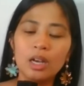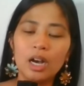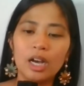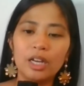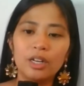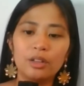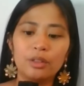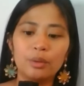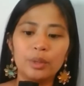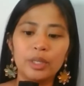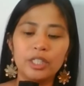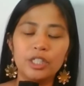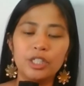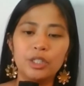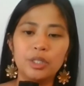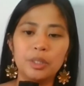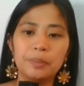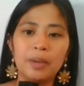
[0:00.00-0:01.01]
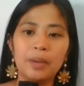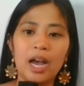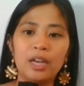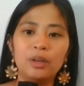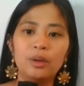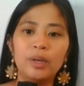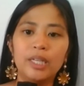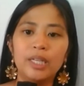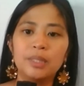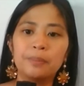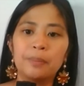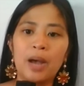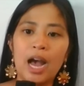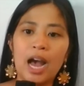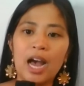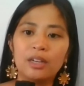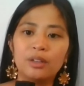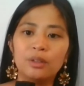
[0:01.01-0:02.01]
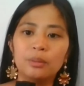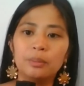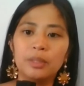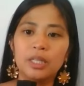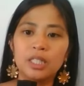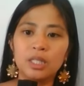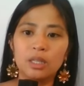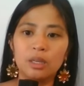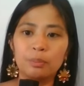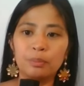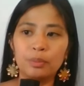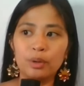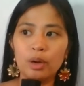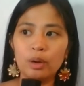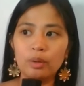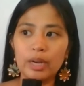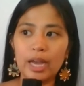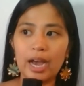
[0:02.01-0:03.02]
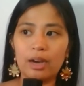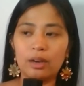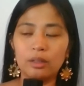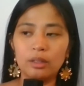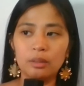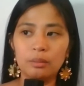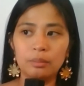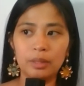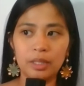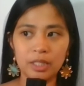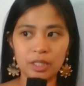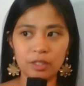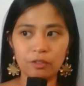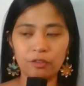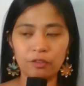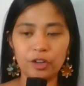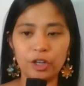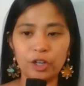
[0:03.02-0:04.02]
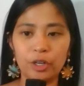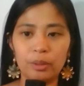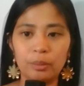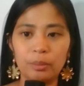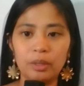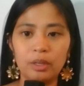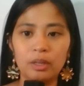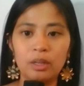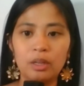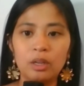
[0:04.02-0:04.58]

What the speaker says: Another way to use paano is paano plus a pronoun plus a verb.